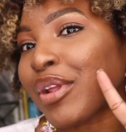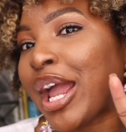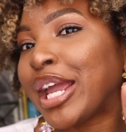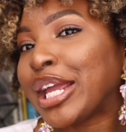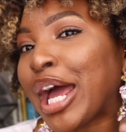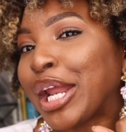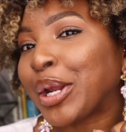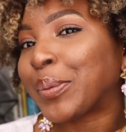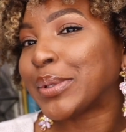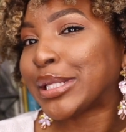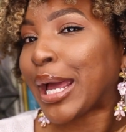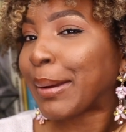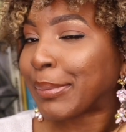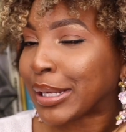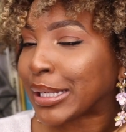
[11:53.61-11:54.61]
and y'all know what
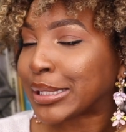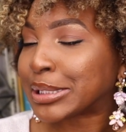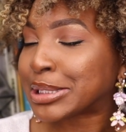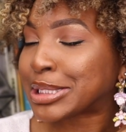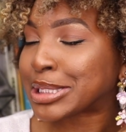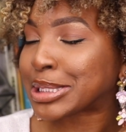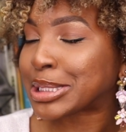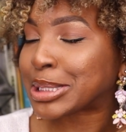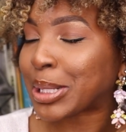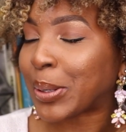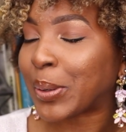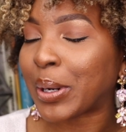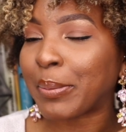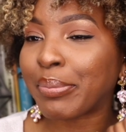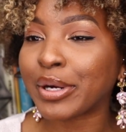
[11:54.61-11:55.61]
that means.
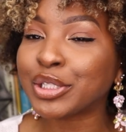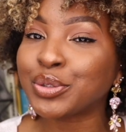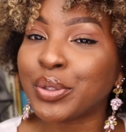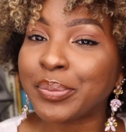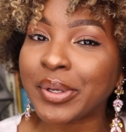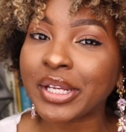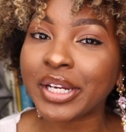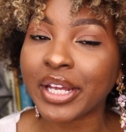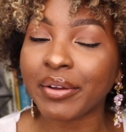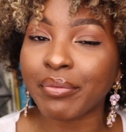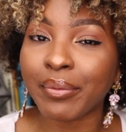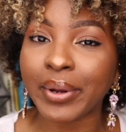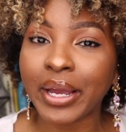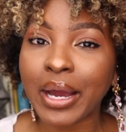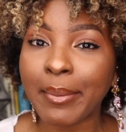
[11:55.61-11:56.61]
So a brush will be in the
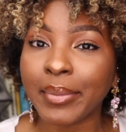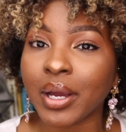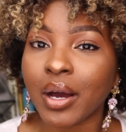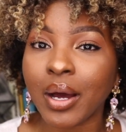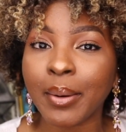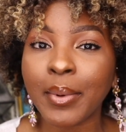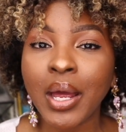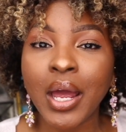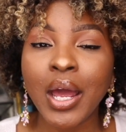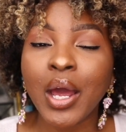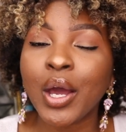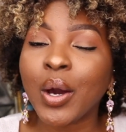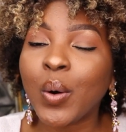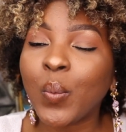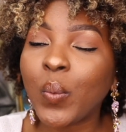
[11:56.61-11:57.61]
giveaway coming up.
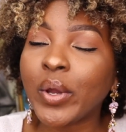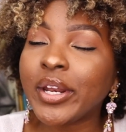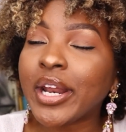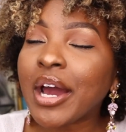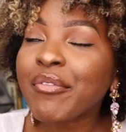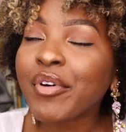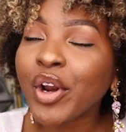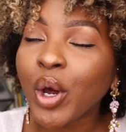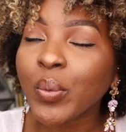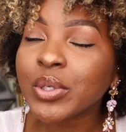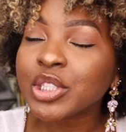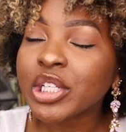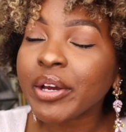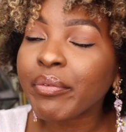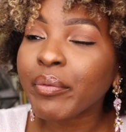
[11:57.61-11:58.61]
We never know
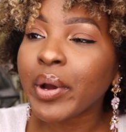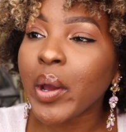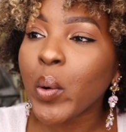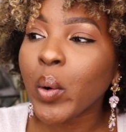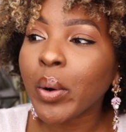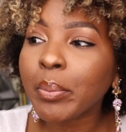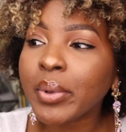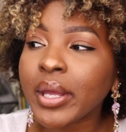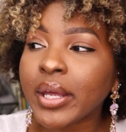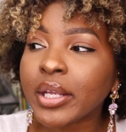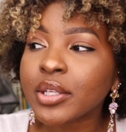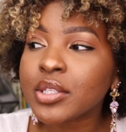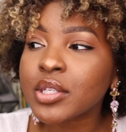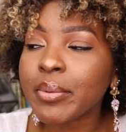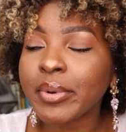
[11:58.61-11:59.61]
which giveaway we'll be
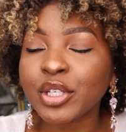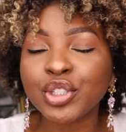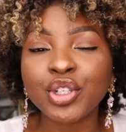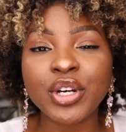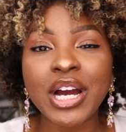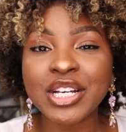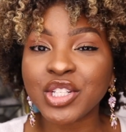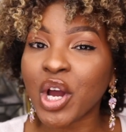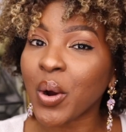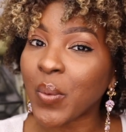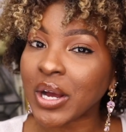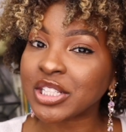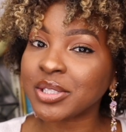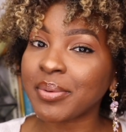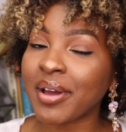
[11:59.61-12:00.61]
in, so make sure you guys are watching